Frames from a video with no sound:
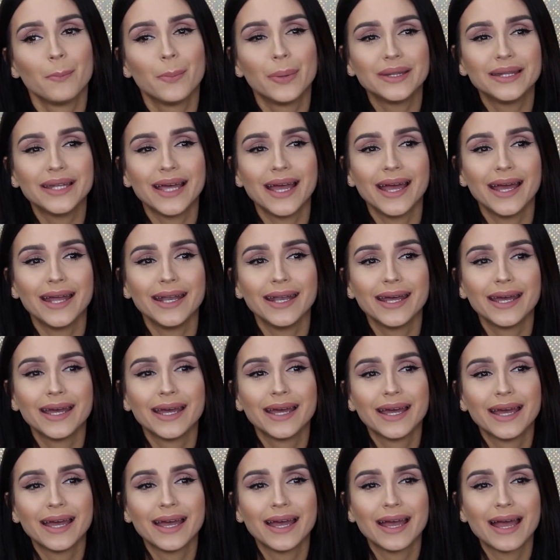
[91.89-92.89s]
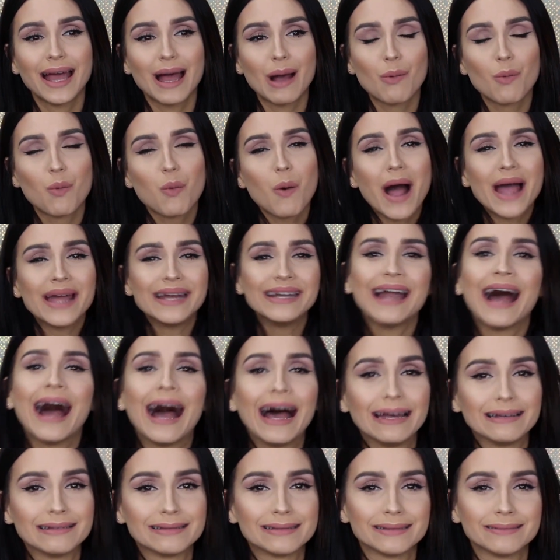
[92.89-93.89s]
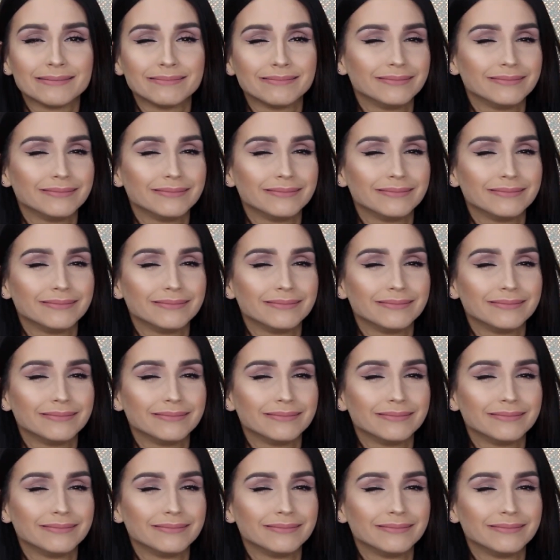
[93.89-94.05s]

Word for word: but then why not?